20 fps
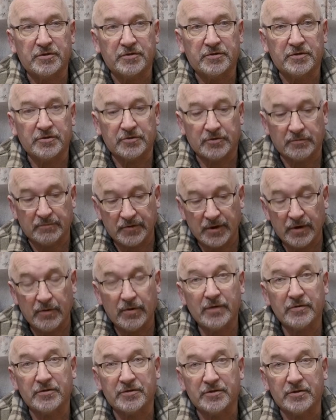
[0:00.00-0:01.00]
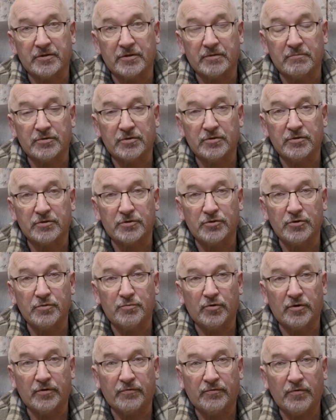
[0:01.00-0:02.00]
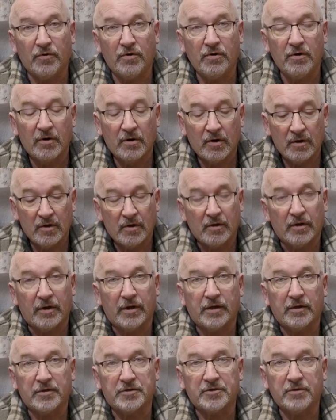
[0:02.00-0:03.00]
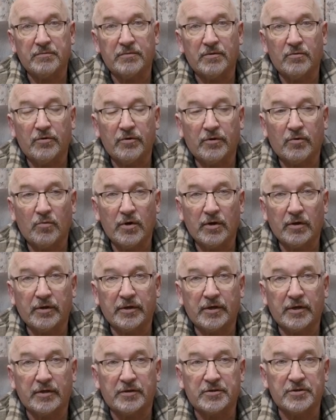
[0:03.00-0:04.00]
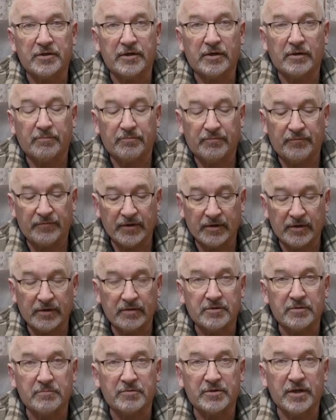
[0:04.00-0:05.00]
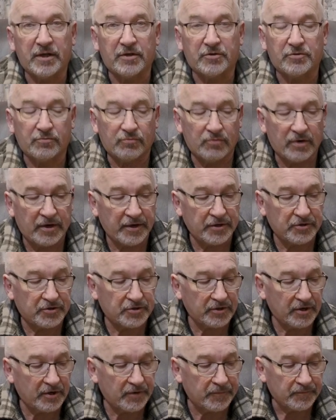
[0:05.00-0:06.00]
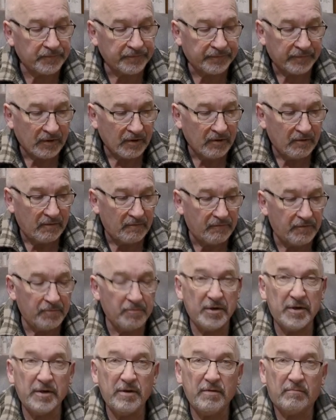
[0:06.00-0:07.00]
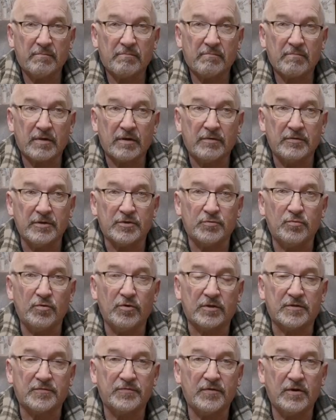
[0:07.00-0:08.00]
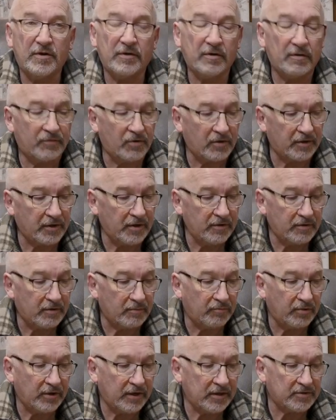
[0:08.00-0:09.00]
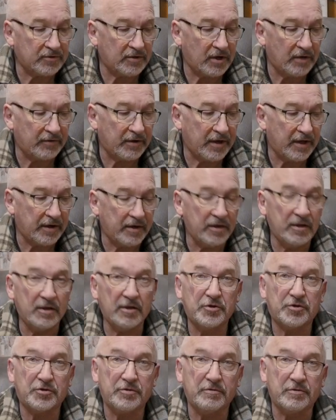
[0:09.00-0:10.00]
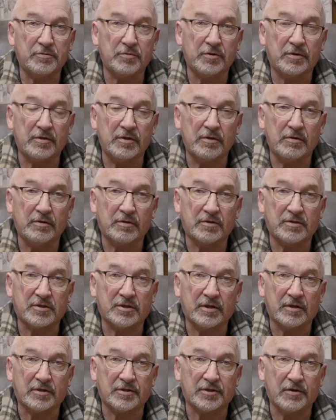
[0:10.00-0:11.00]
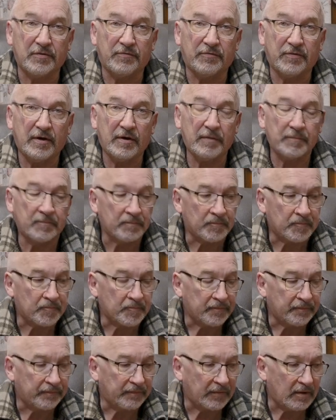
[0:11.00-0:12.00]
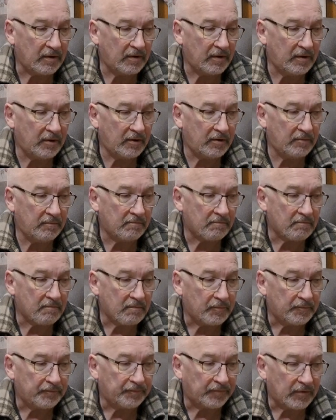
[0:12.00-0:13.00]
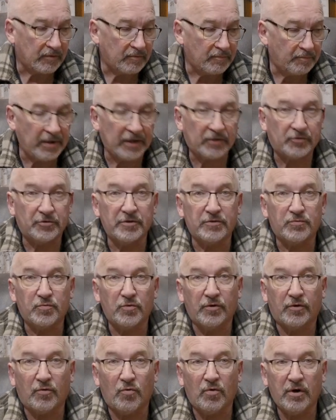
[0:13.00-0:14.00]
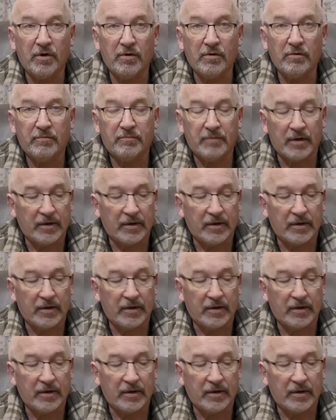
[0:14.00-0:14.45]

system, though other systems use 2.4 and seem to work well and get fairly substantial range. So for me, this works fine. I've got no complaints. I haven't had any issues with the units so far. The batteries work well.